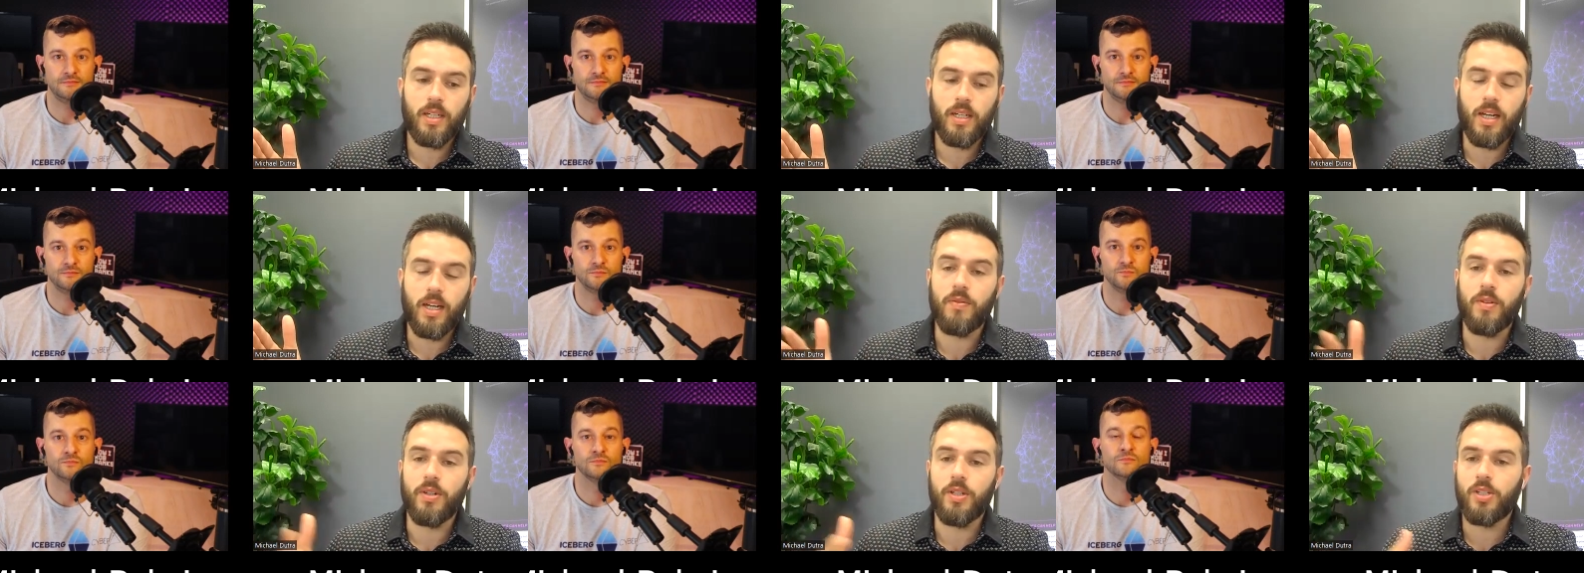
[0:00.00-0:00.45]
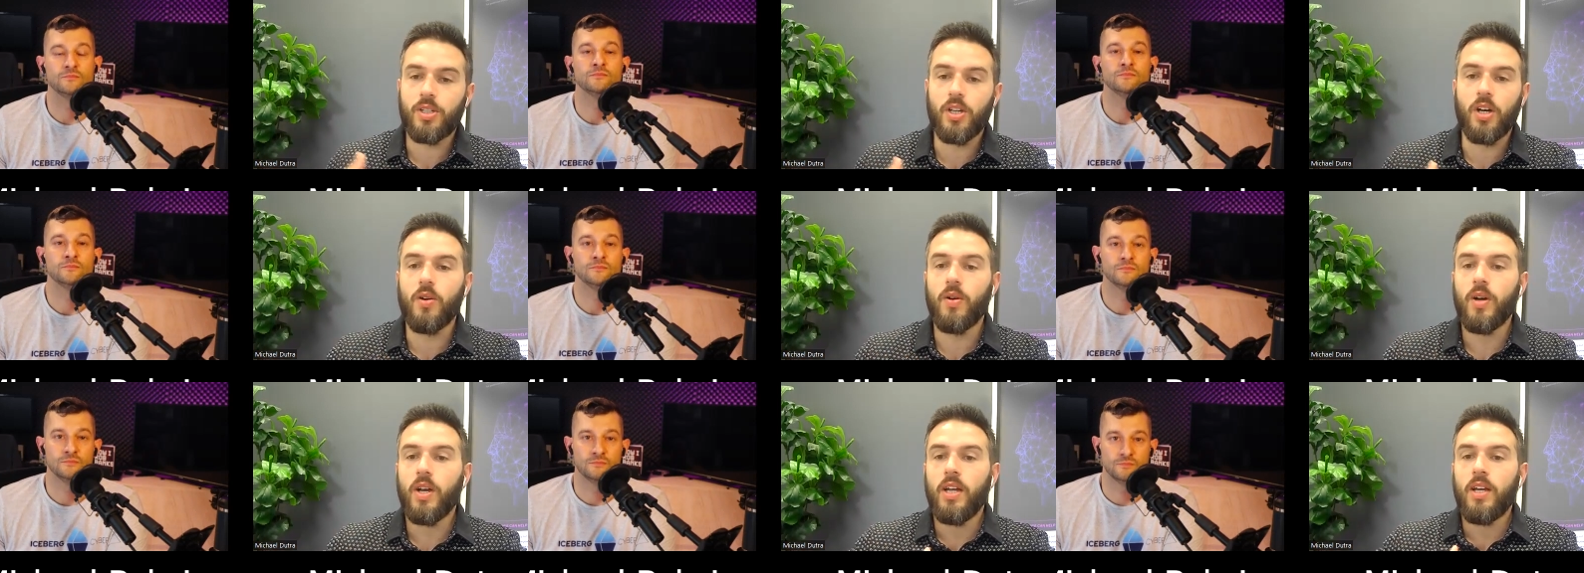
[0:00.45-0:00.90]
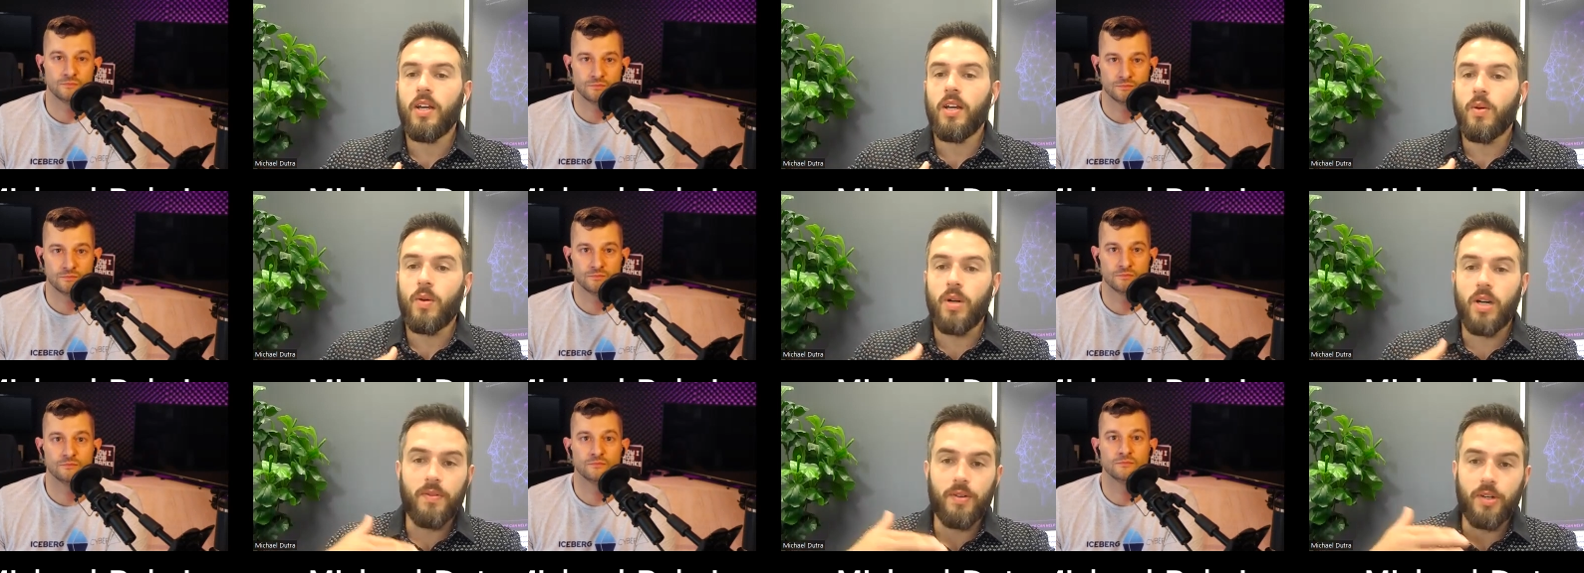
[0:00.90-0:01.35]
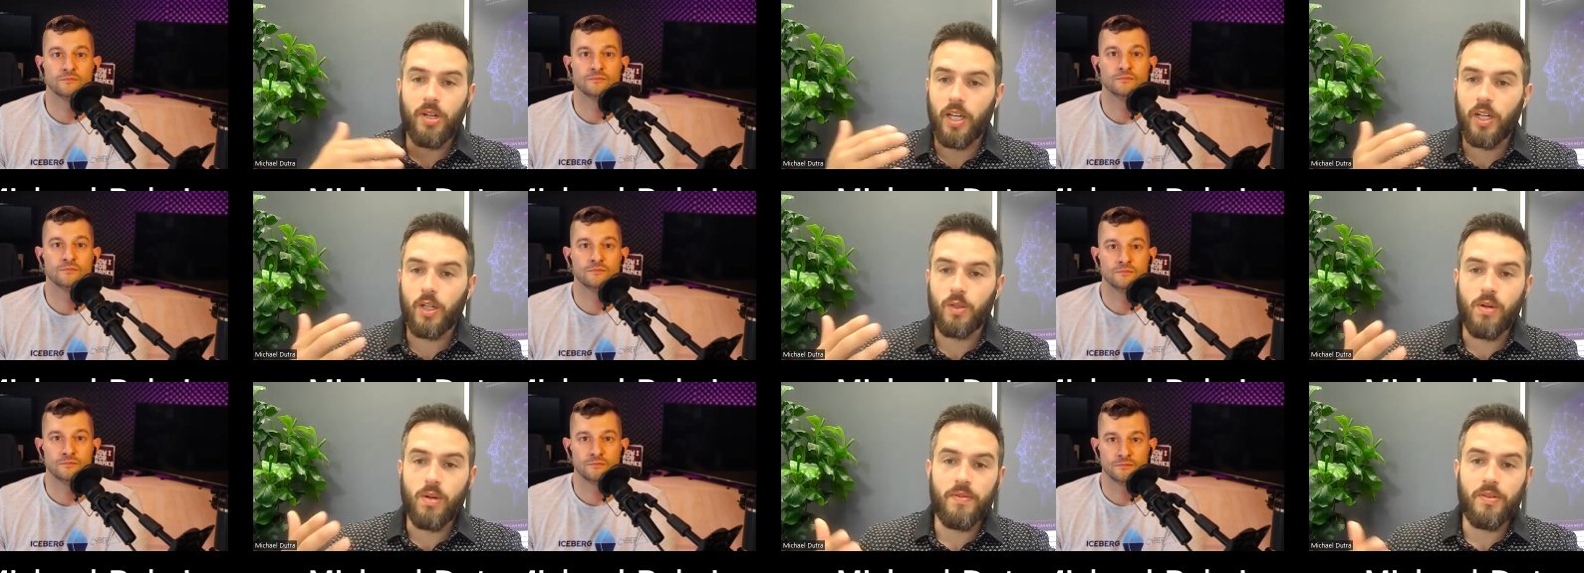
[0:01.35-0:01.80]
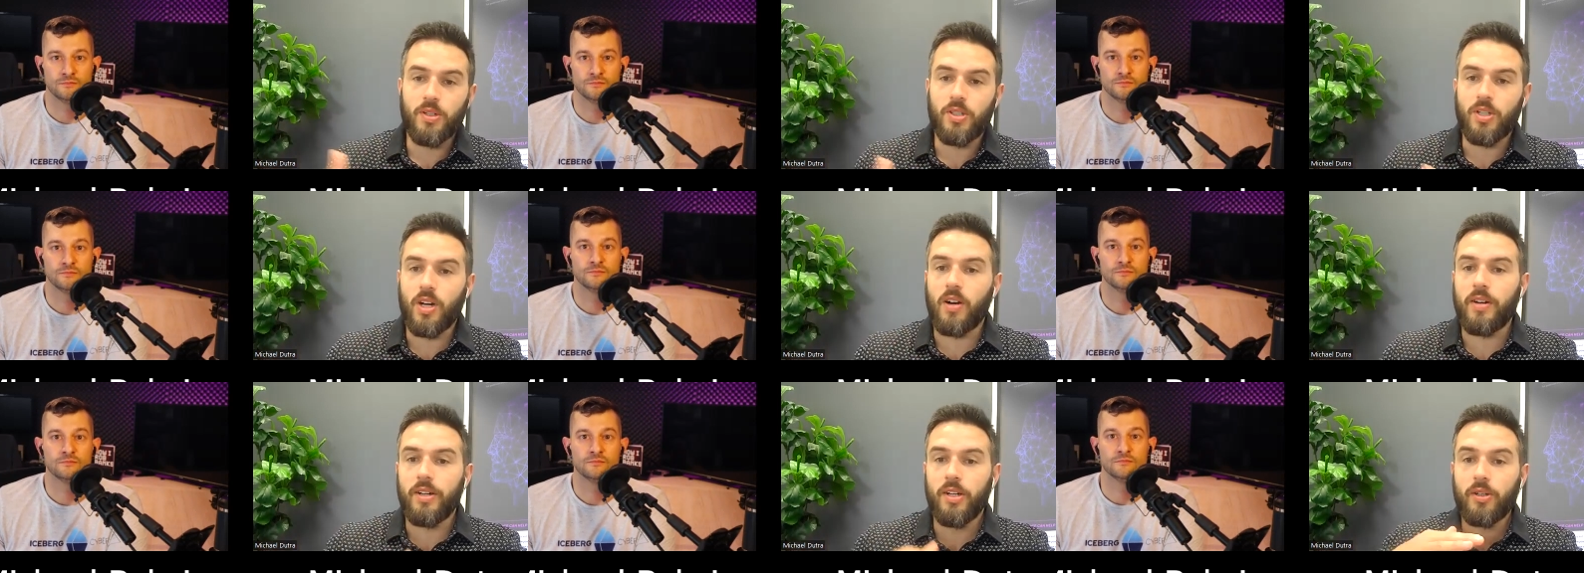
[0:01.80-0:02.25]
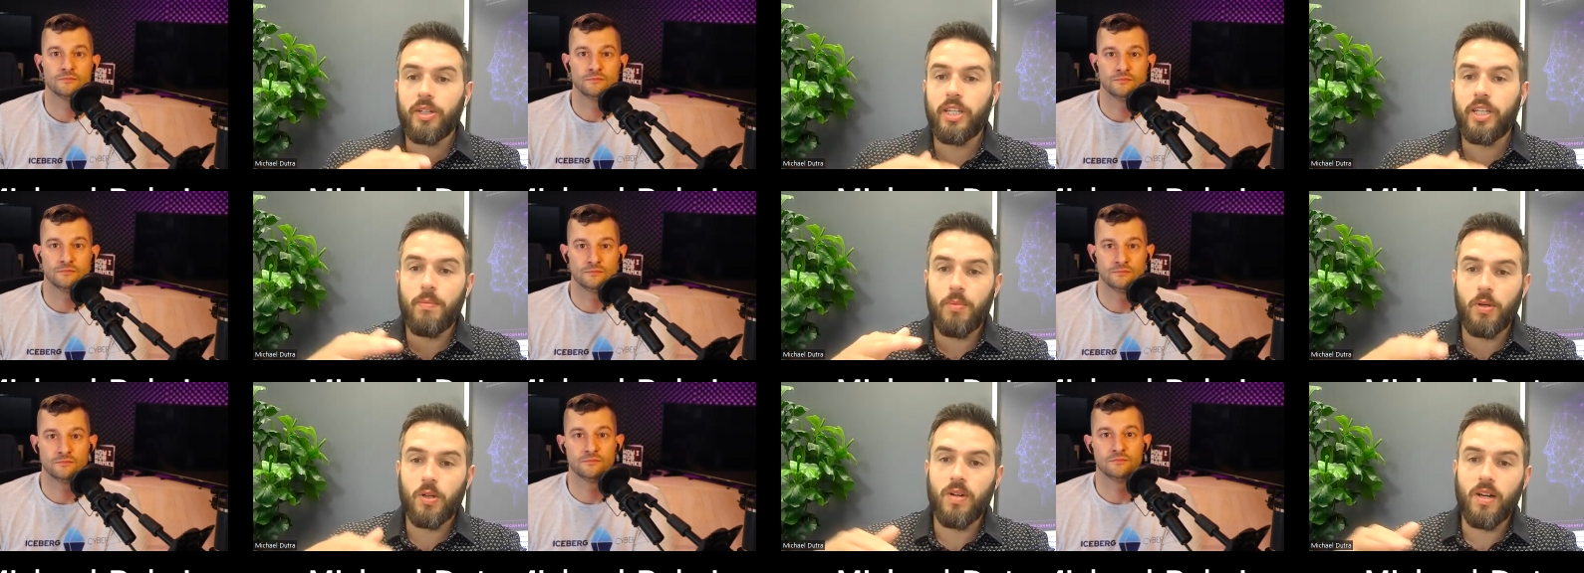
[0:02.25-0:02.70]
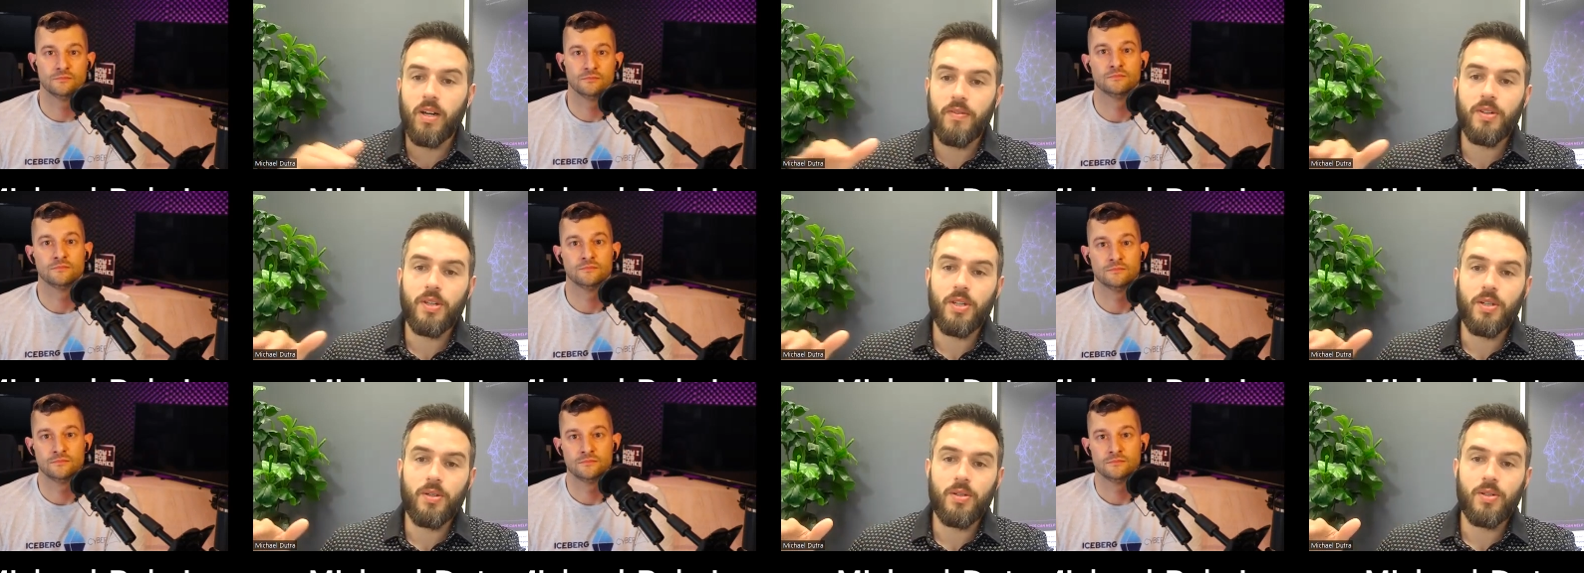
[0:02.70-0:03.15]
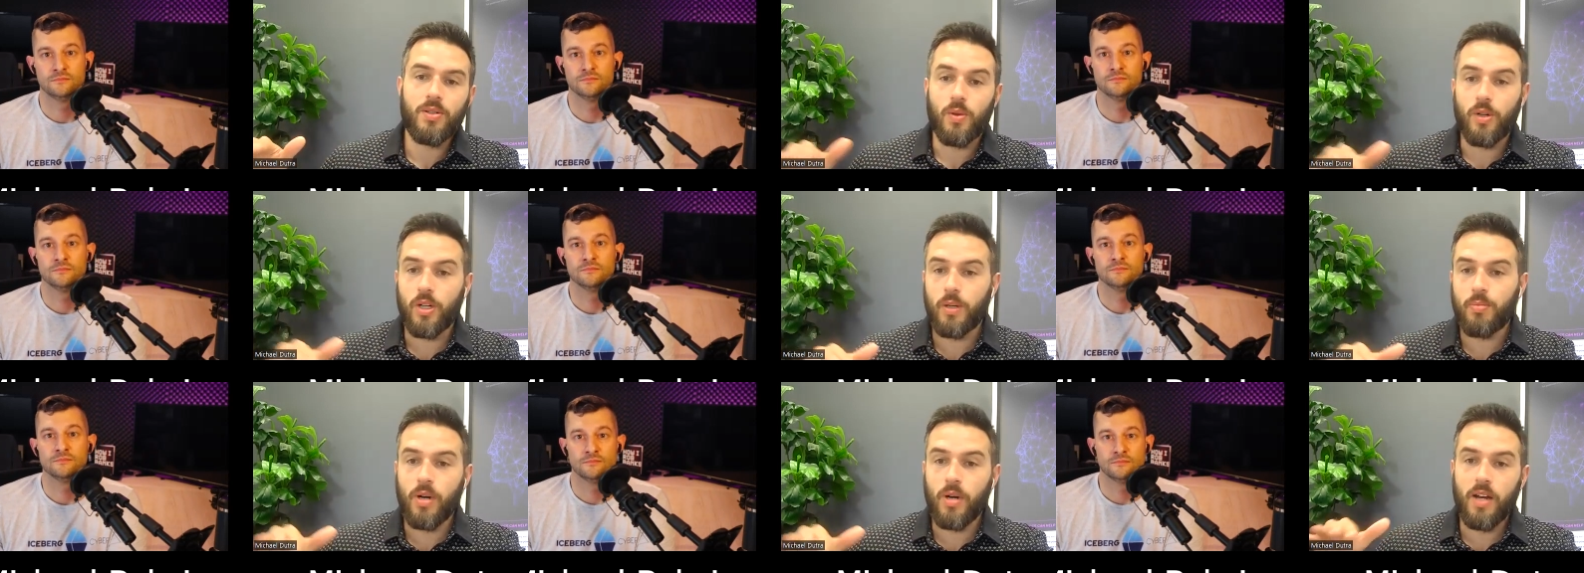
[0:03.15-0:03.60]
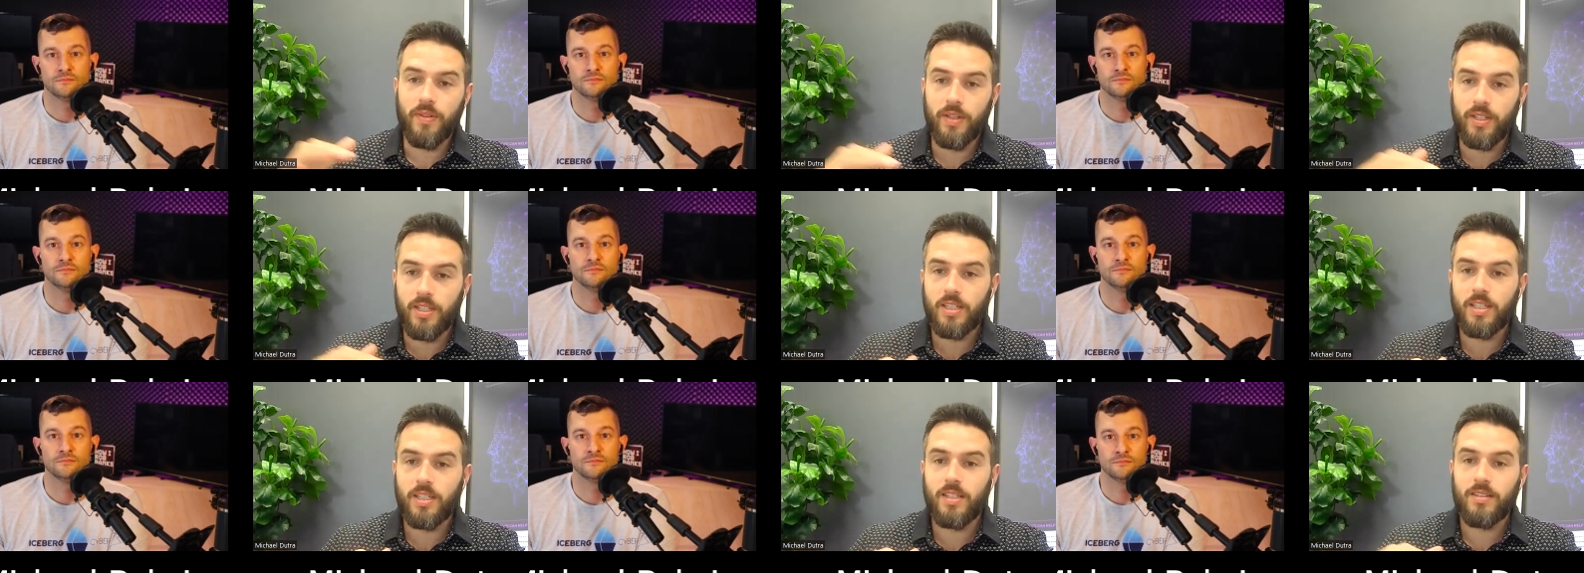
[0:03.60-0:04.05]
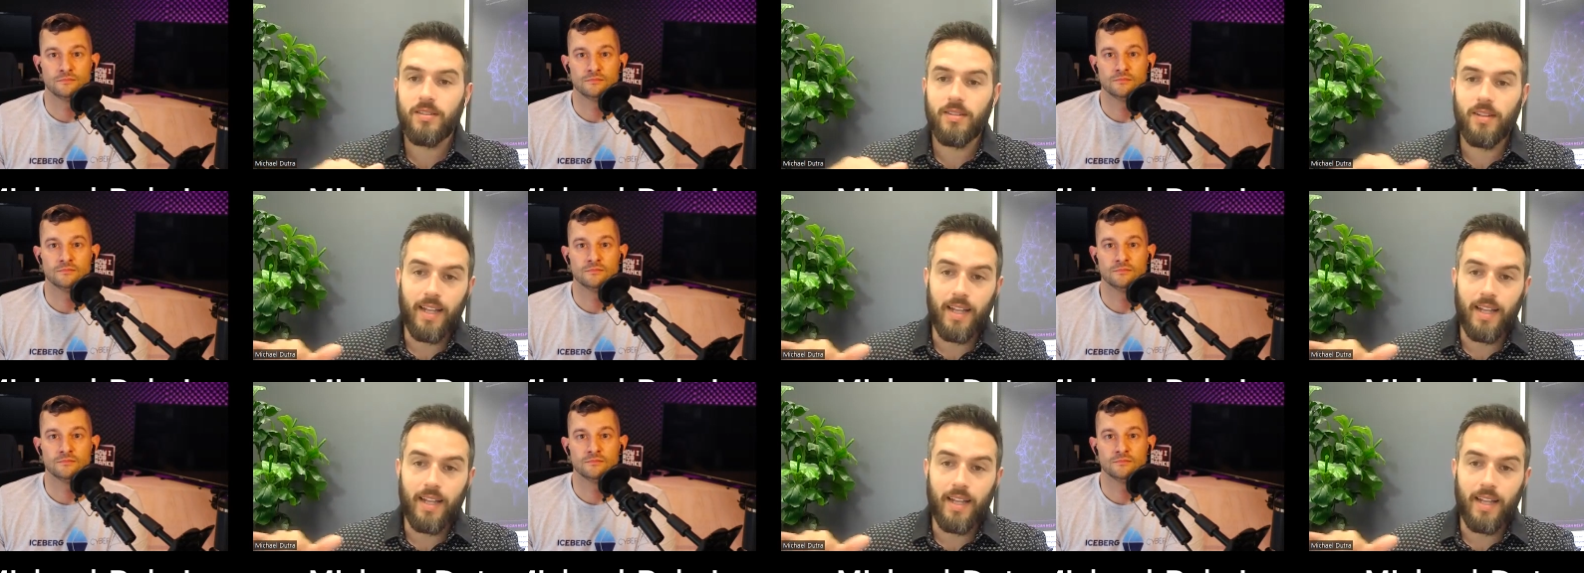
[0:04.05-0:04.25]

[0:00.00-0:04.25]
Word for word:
Speaker 1: coverage so whatever like your revenues are it'll keep your revenues or your profits